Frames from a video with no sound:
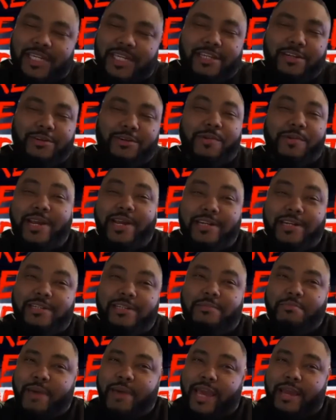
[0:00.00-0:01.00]
Heat
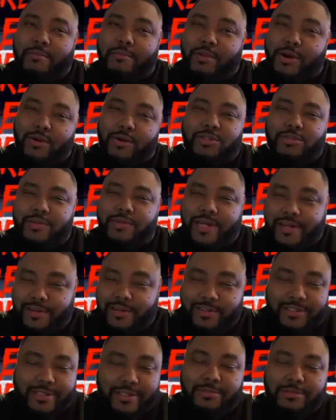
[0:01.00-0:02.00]
Arena Bang Bros Arena
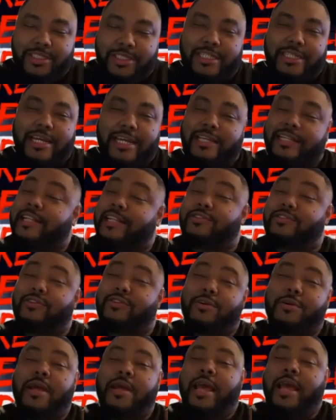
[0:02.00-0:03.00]
or some shit like that.
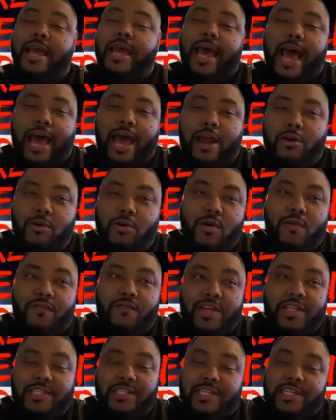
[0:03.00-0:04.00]
So I don't know if
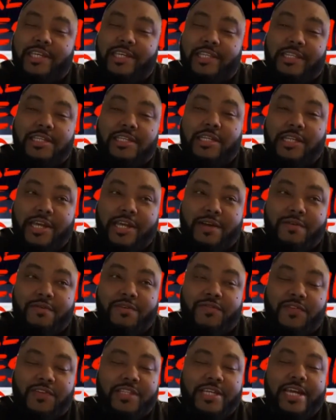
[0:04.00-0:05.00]
Vince can get the clearance
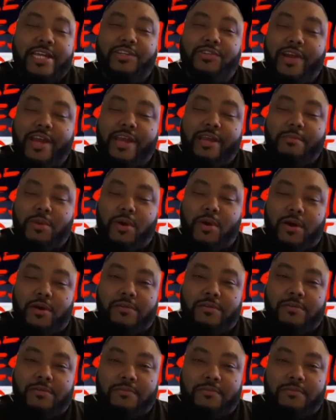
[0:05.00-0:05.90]
for that trademark.